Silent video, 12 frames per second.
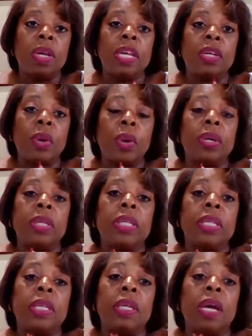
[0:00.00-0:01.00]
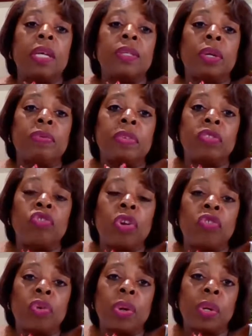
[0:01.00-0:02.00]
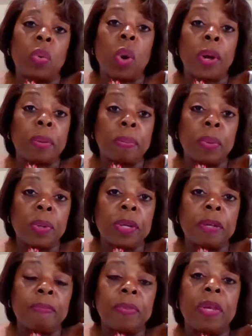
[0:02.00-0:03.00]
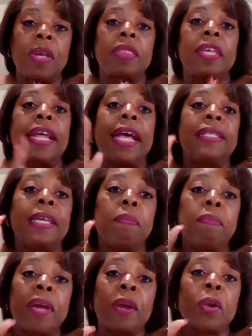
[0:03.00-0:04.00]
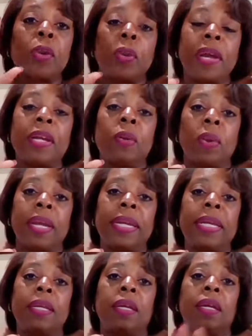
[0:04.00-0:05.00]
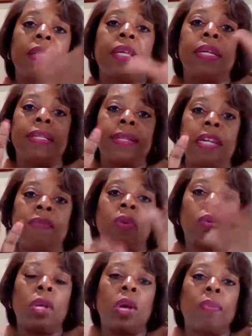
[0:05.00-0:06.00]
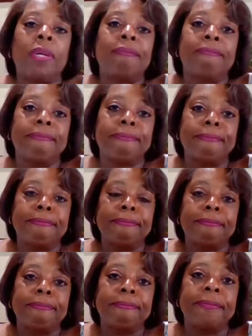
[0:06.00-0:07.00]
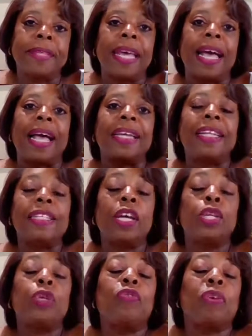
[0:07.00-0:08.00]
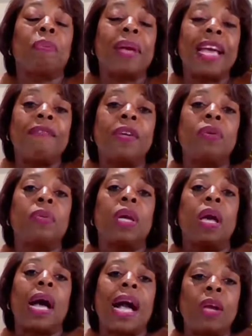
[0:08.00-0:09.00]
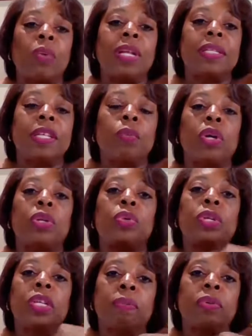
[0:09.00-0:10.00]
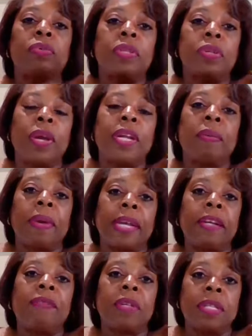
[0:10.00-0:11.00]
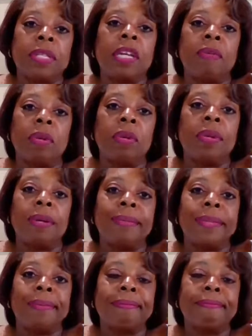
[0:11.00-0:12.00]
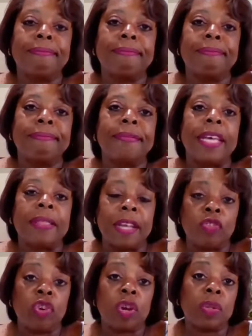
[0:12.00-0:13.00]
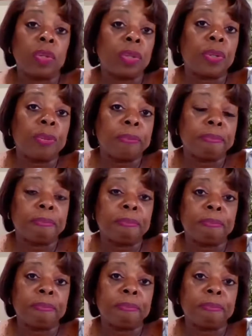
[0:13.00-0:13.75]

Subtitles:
He currently serves as a treasurer on a water board that has a better credit rating than the state of Oklahoma. I got to tell you, for my vote, I want someone who can improve the credit rating for the state of Oklahoma, and that's Charles DeCoon.